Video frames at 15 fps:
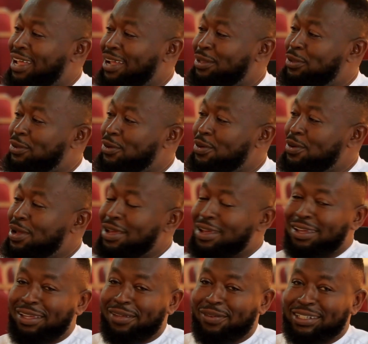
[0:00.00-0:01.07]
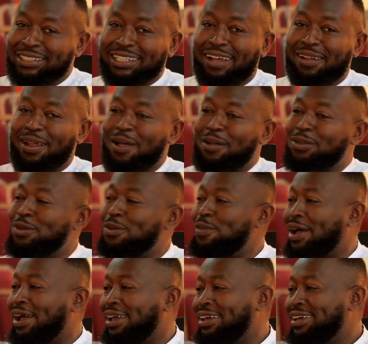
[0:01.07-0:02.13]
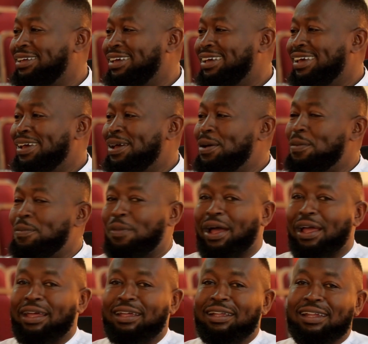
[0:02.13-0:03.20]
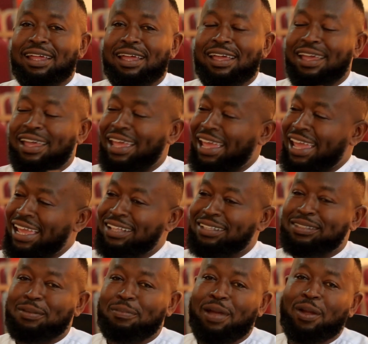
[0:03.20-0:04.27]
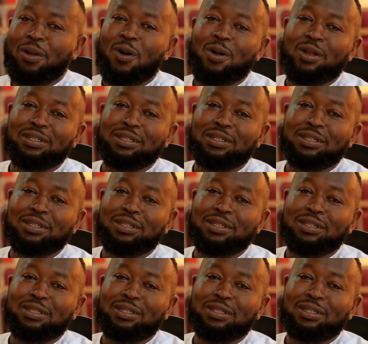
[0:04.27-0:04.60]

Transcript: like to give a shout out to my God